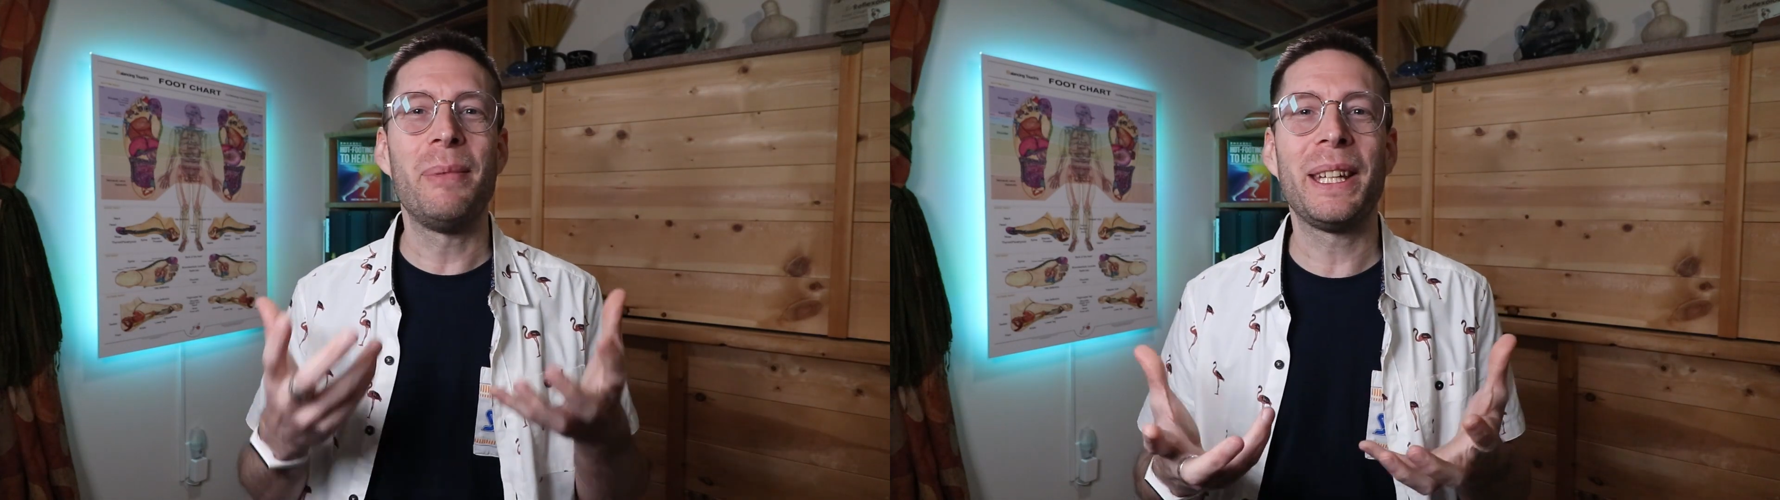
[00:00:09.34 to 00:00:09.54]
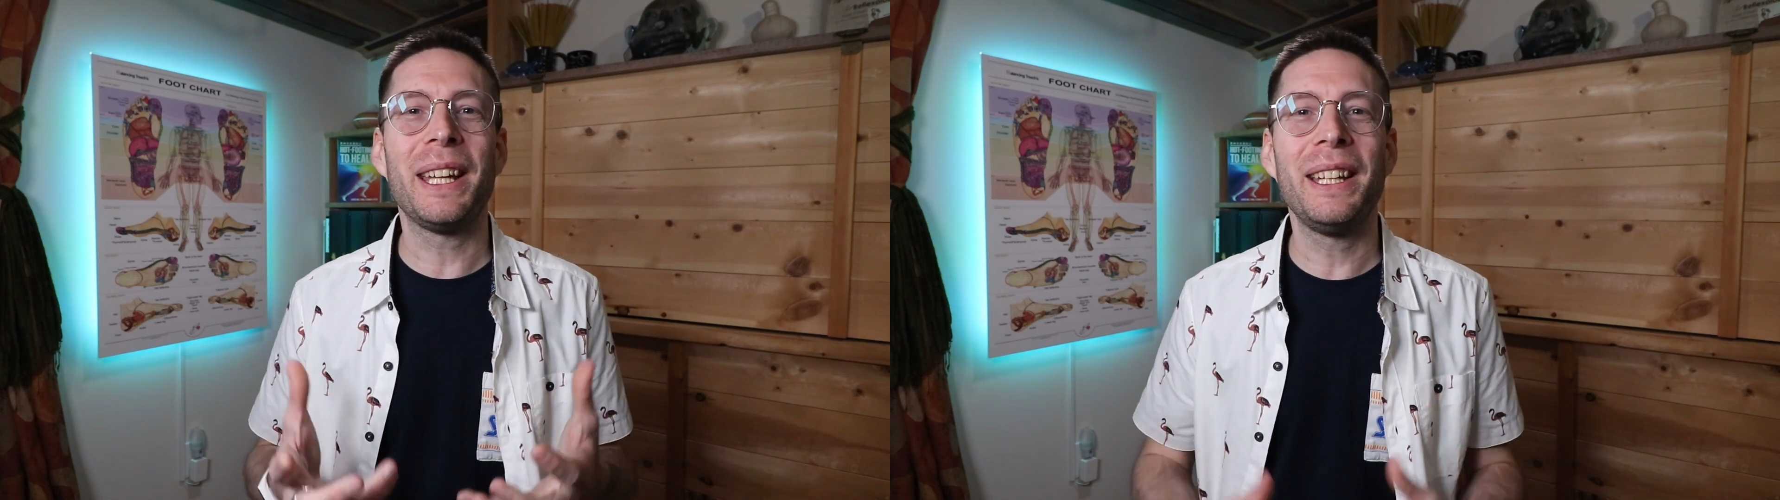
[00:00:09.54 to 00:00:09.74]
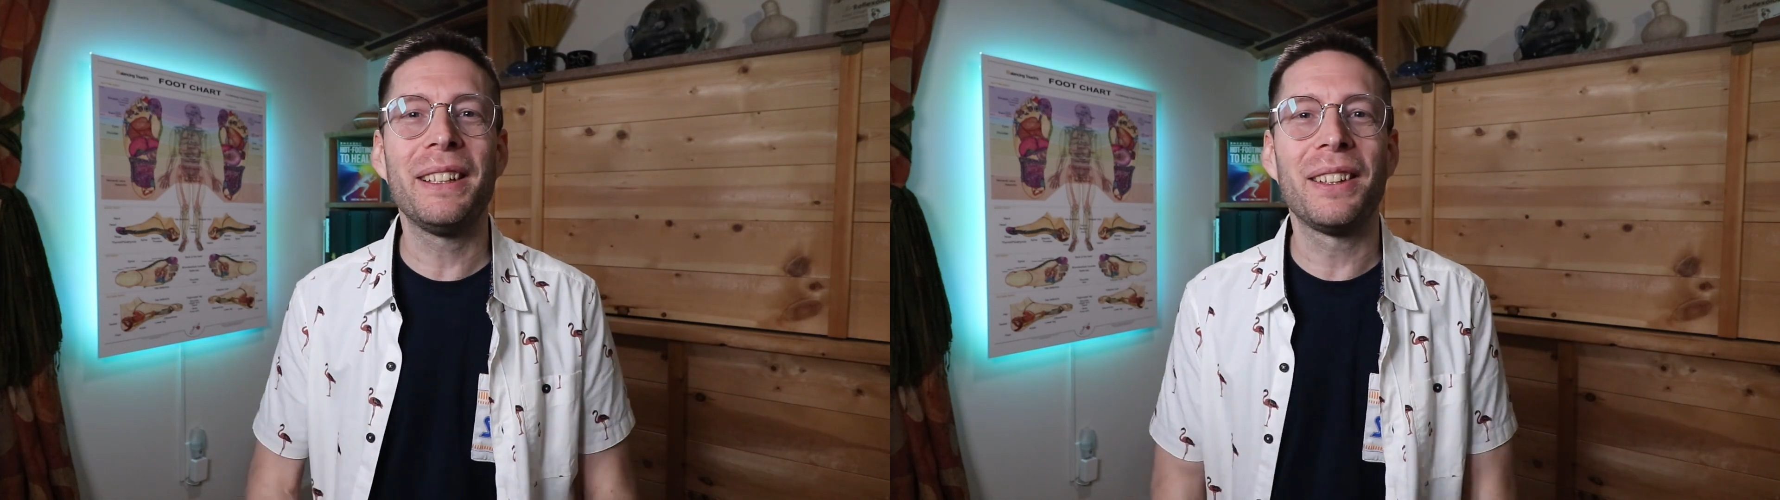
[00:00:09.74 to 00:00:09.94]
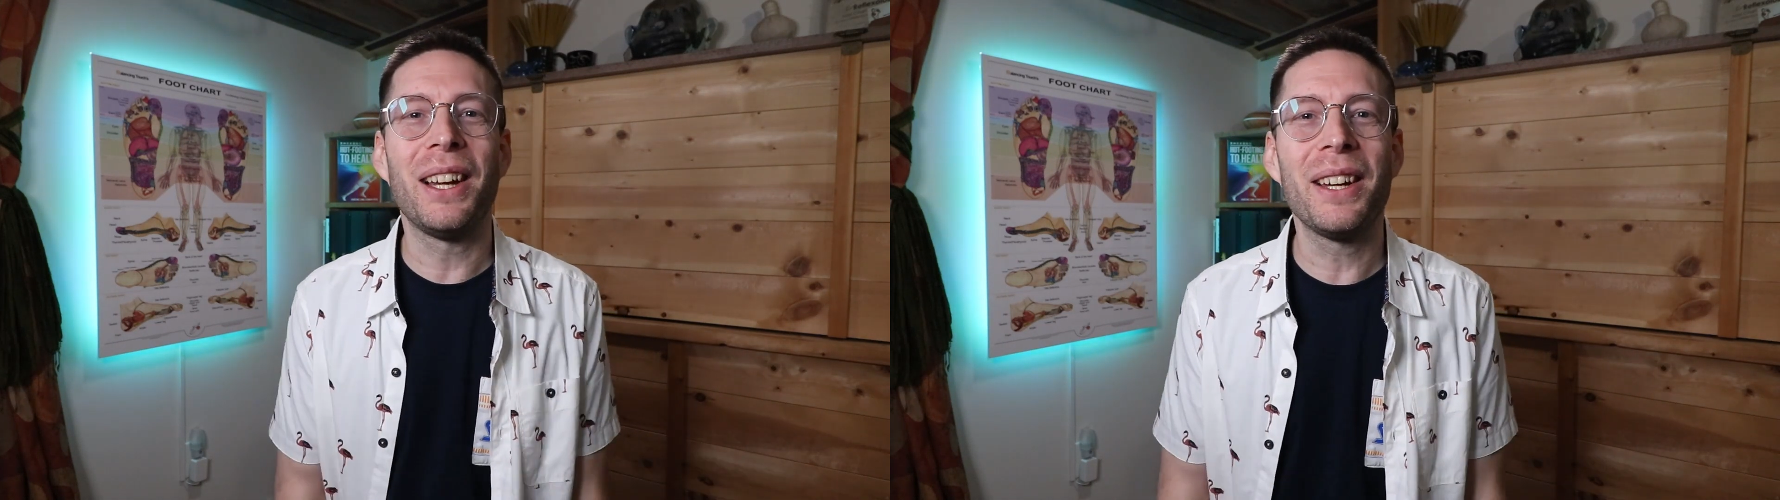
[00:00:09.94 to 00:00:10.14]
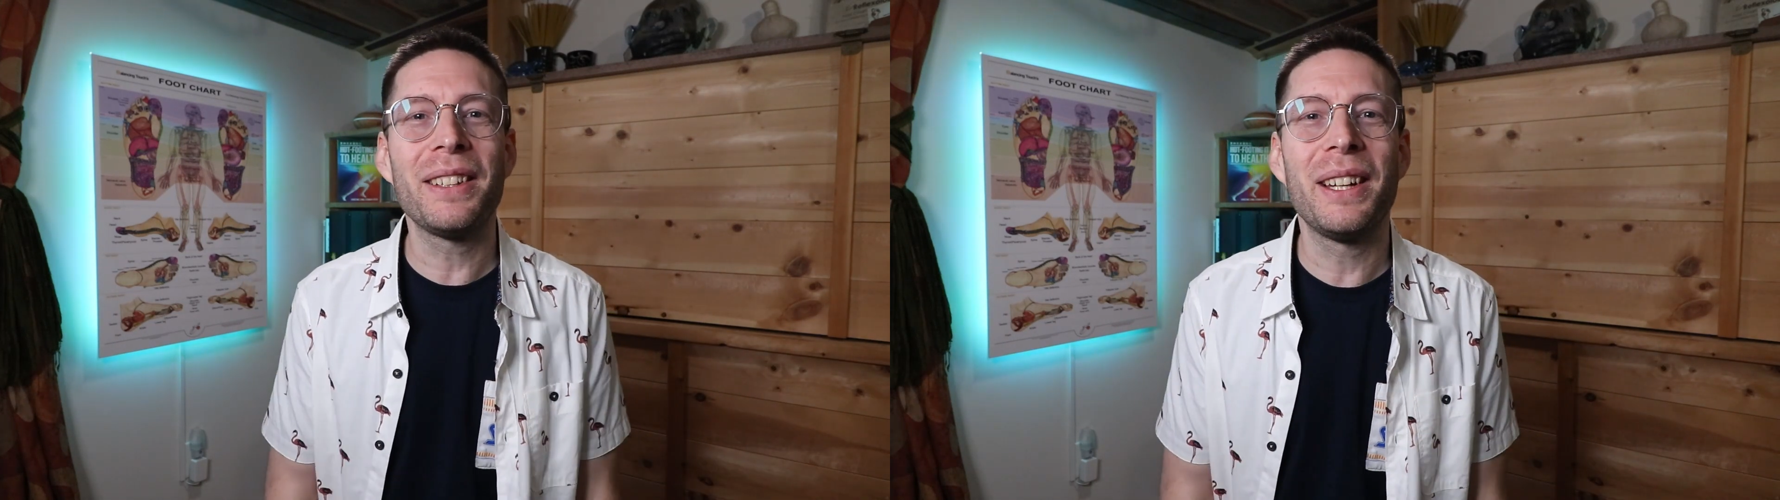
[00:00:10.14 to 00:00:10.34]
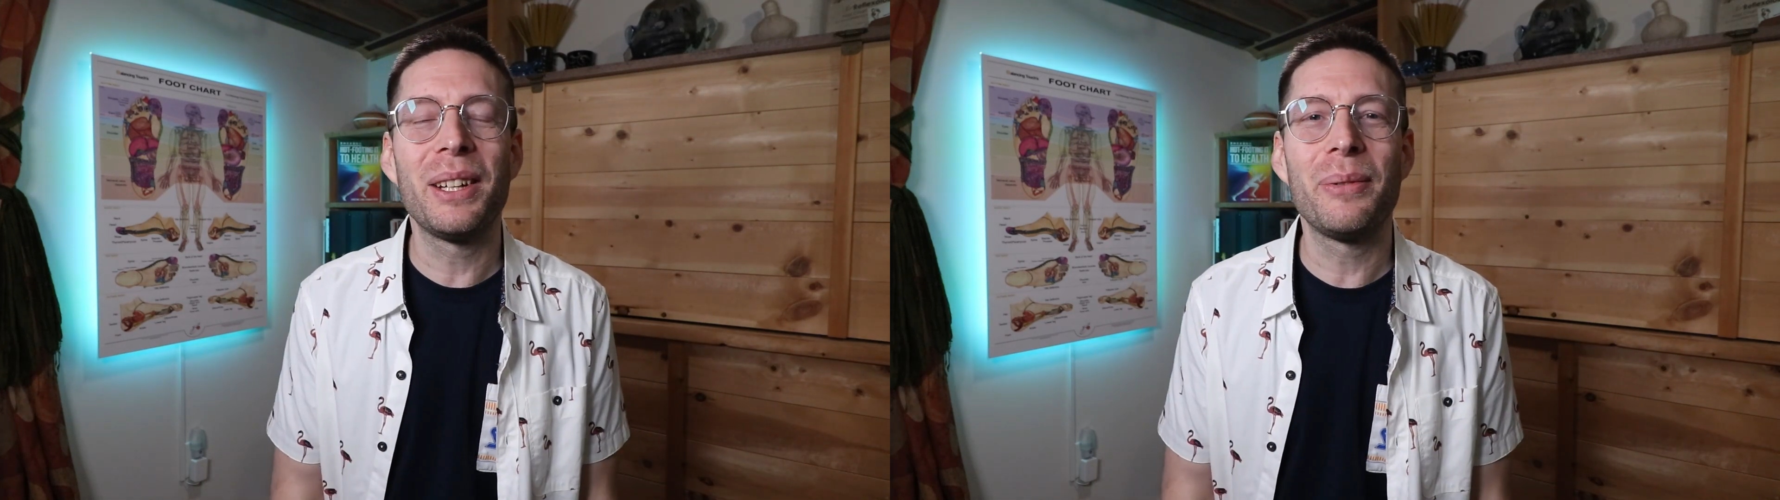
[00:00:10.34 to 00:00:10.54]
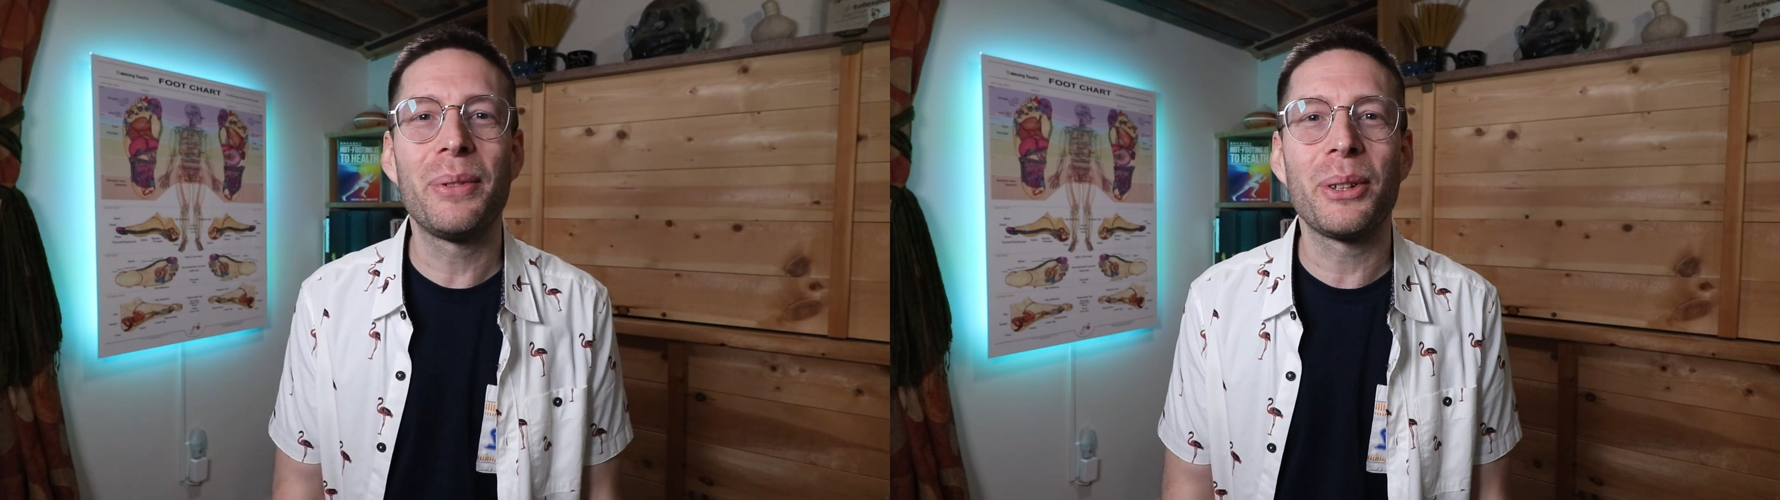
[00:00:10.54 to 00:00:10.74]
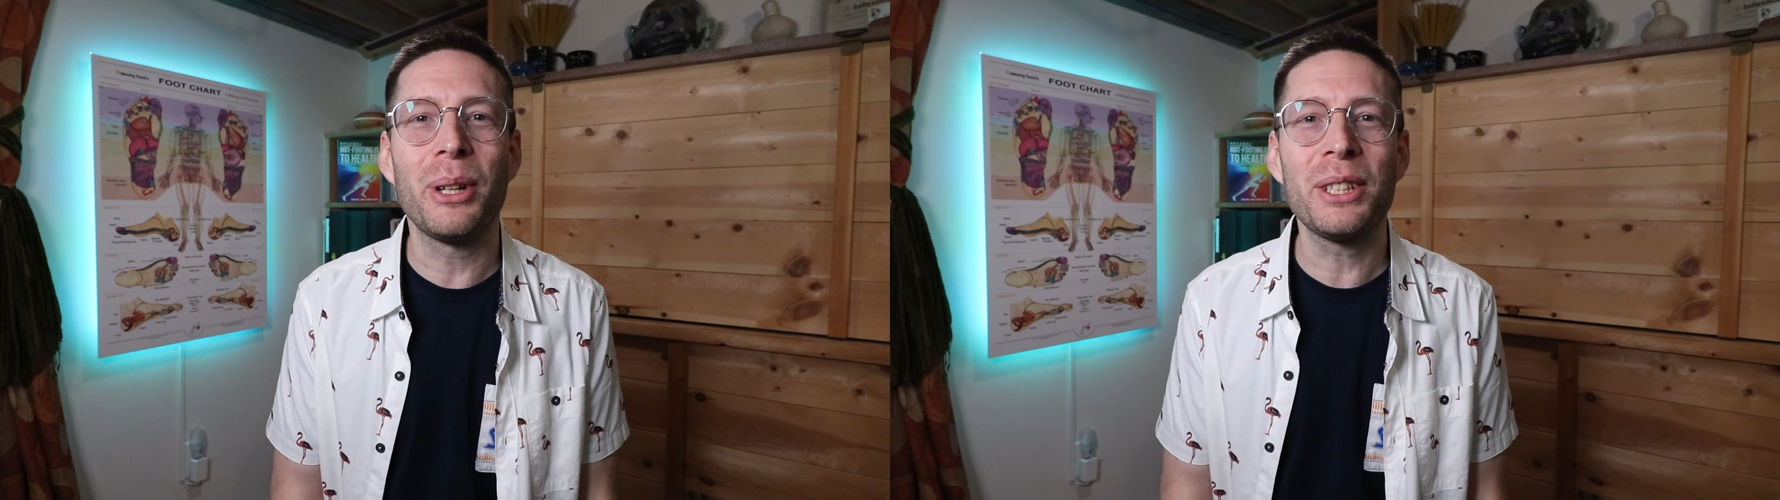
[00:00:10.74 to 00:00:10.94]
I've been getting a lot
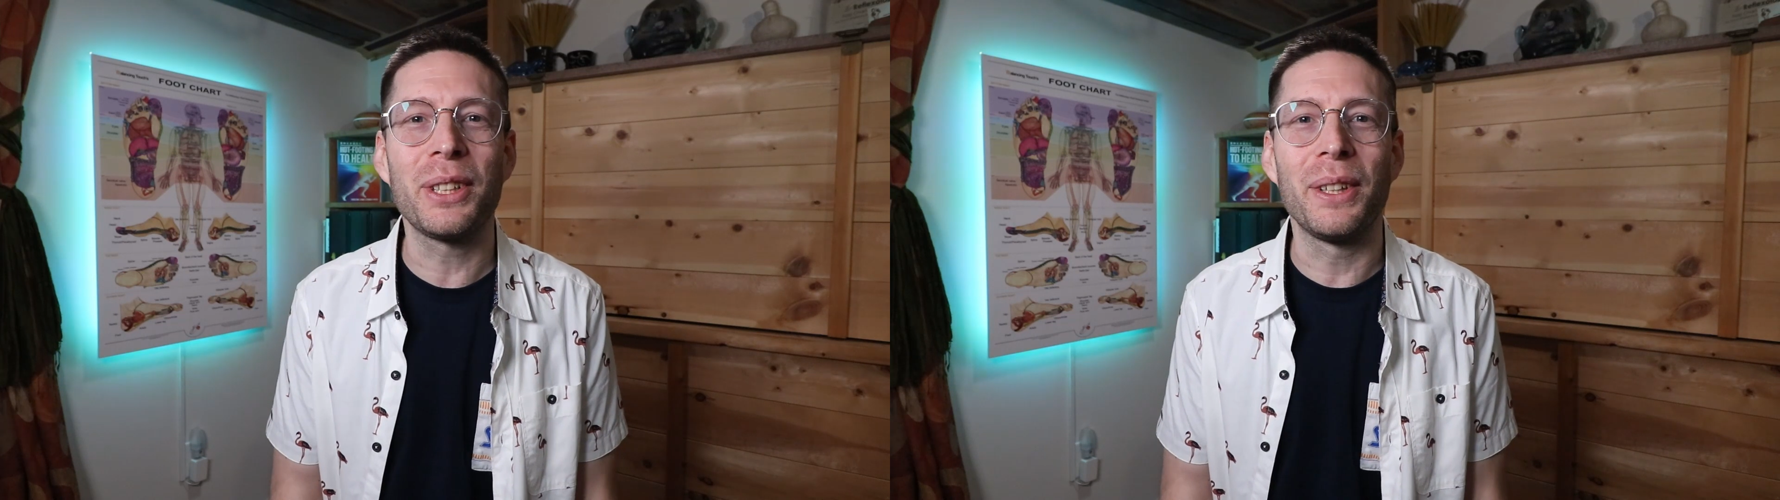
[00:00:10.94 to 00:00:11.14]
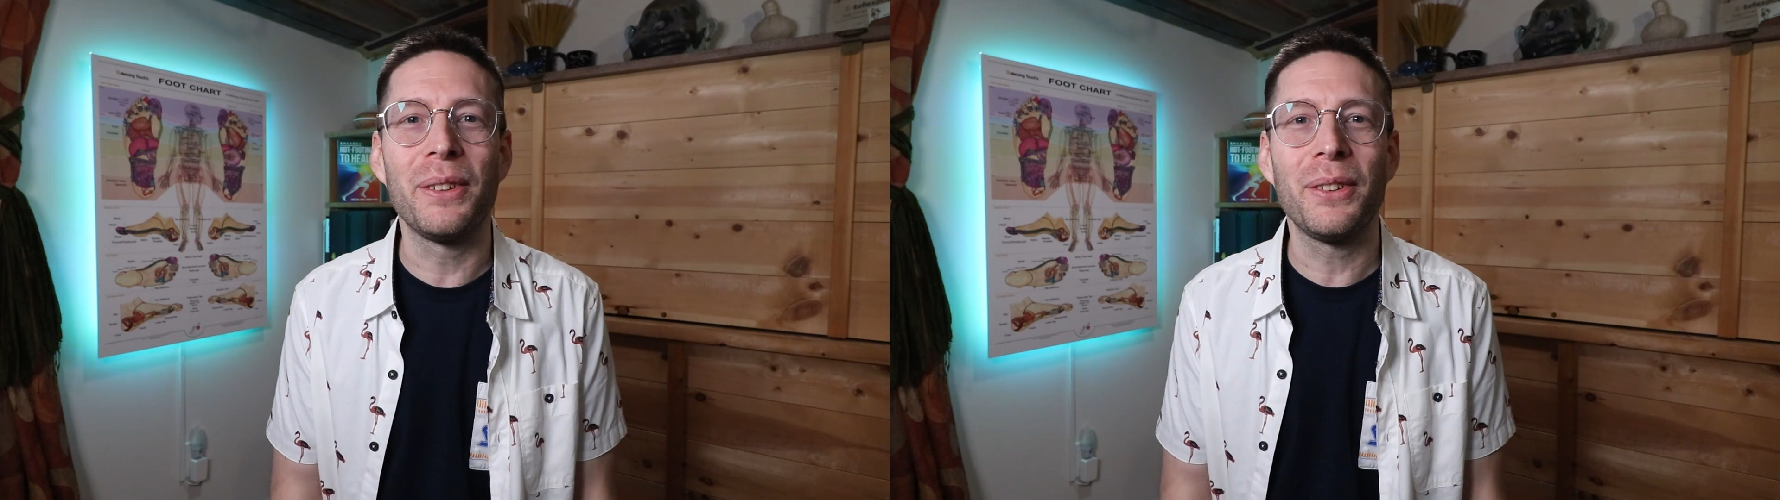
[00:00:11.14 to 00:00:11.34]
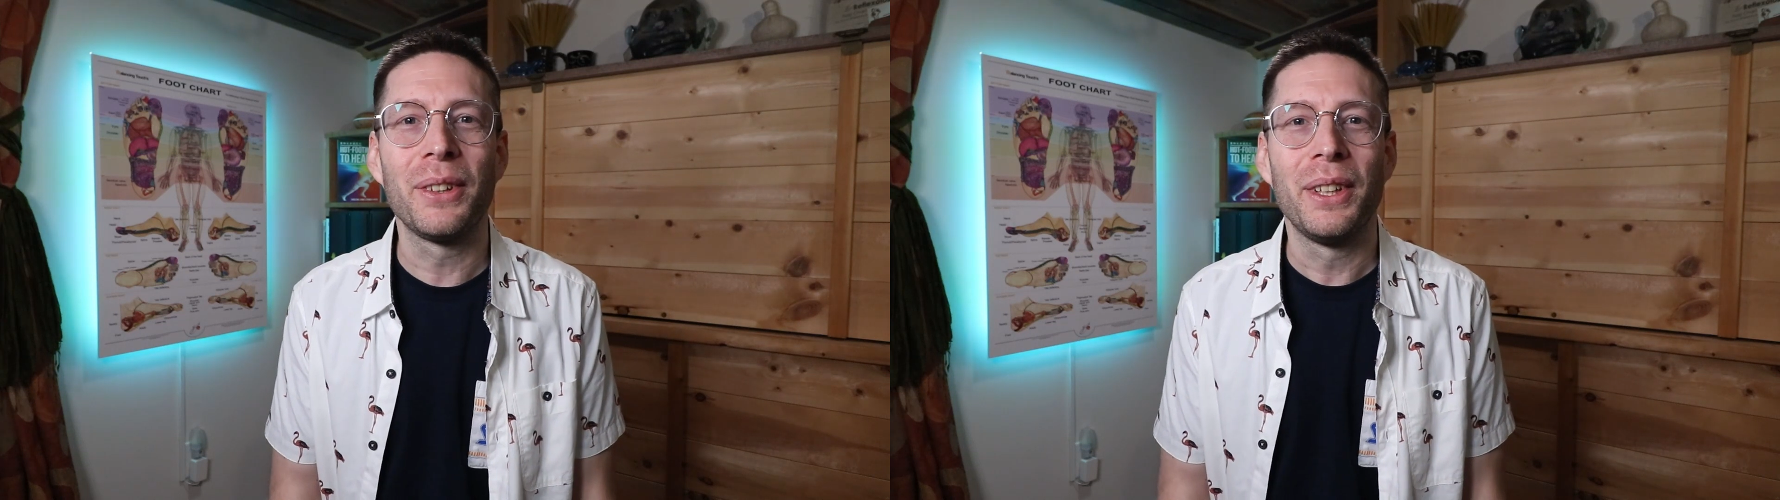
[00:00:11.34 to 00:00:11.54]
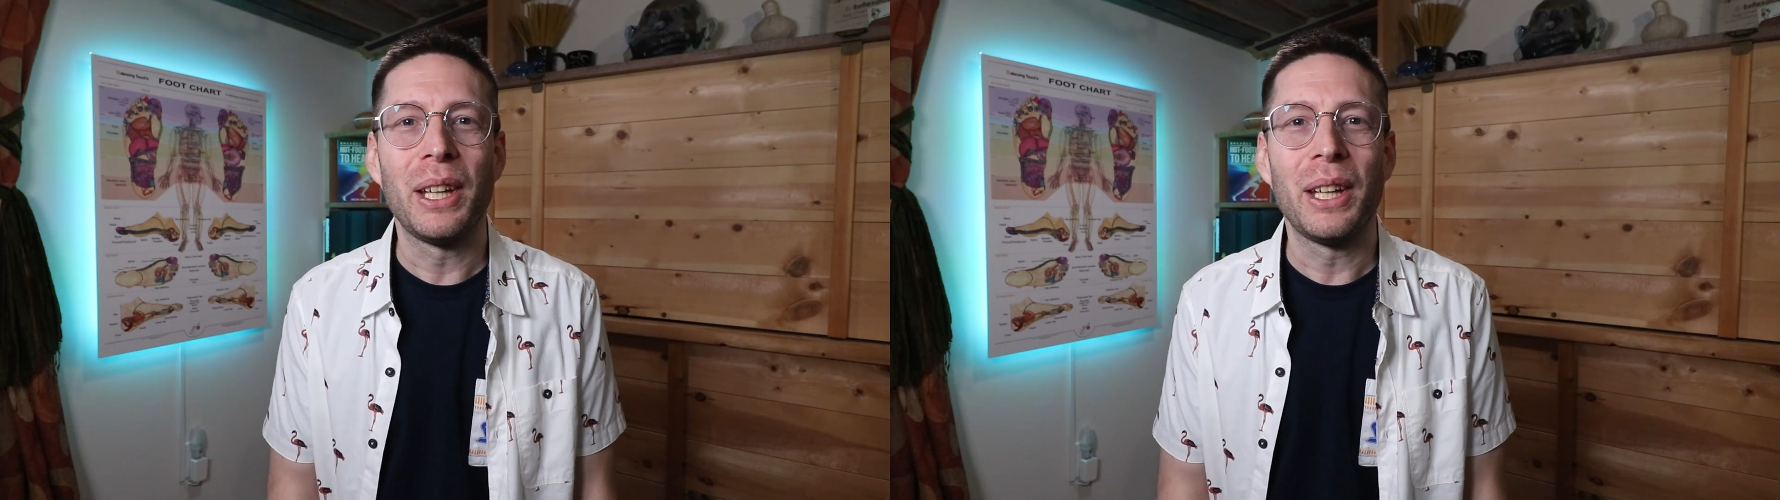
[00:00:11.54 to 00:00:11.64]
of questions